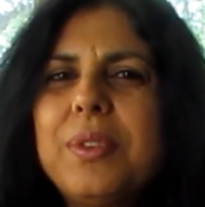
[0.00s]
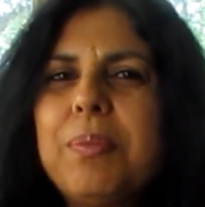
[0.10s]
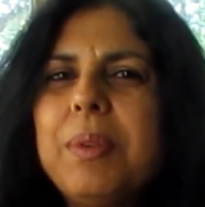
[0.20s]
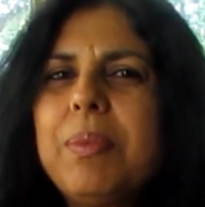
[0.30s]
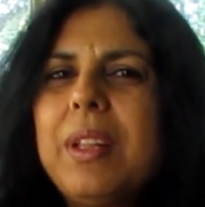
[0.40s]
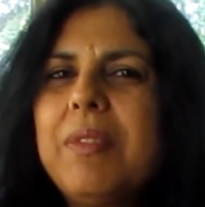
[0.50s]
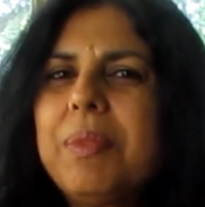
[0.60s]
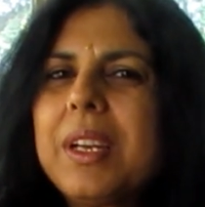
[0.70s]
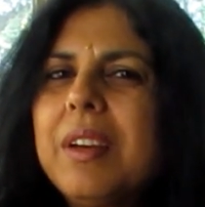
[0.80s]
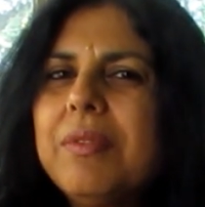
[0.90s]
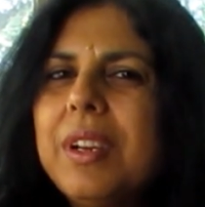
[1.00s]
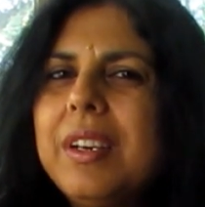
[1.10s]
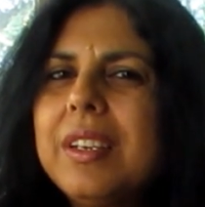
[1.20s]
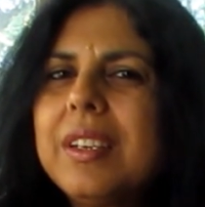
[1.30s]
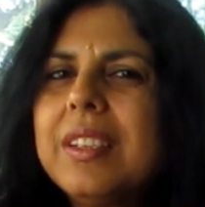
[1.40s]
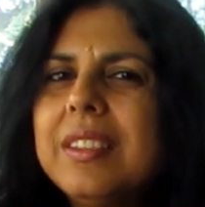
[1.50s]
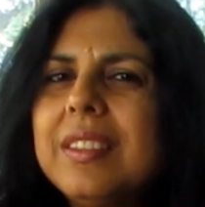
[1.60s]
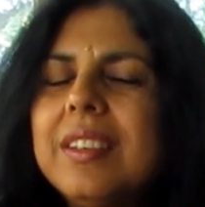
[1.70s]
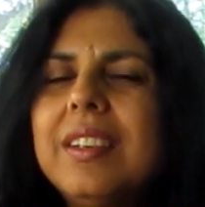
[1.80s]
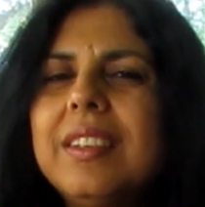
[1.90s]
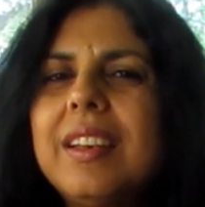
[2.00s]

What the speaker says: So people have become very concerned,